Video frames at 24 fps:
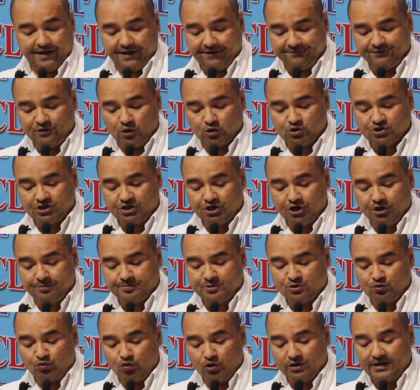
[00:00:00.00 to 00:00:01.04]
if those
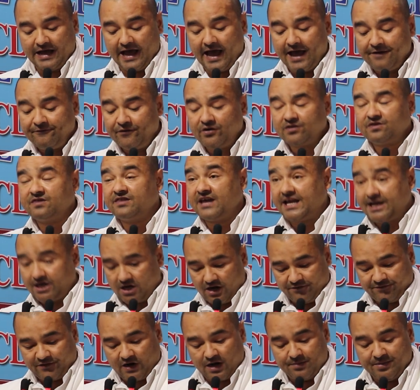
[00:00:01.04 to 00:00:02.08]
groups would ever
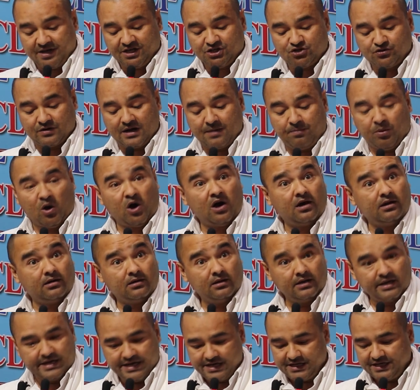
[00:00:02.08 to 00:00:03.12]
think of coming to
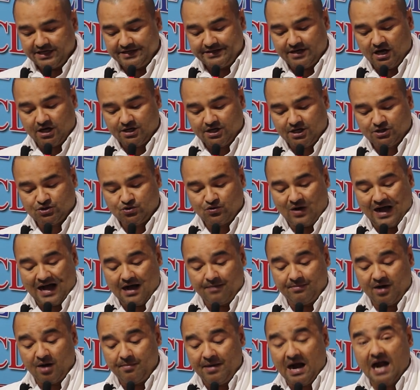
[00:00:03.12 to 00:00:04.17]
Nepal in order to
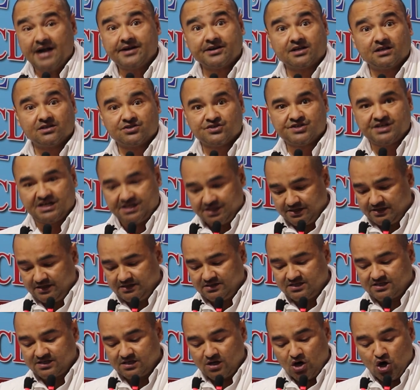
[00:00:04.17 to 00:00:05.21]
harm American
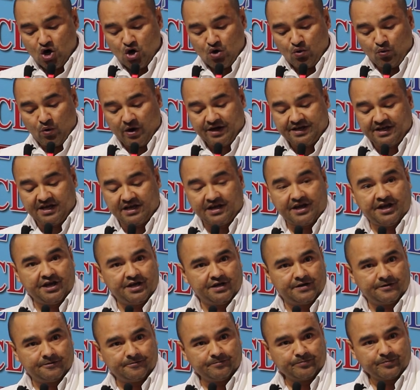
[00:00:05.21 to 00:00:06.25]
citizens working
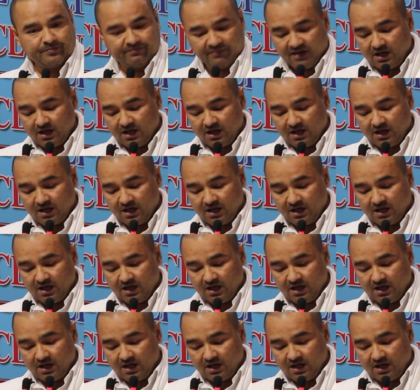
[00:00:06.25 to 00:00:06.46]
here.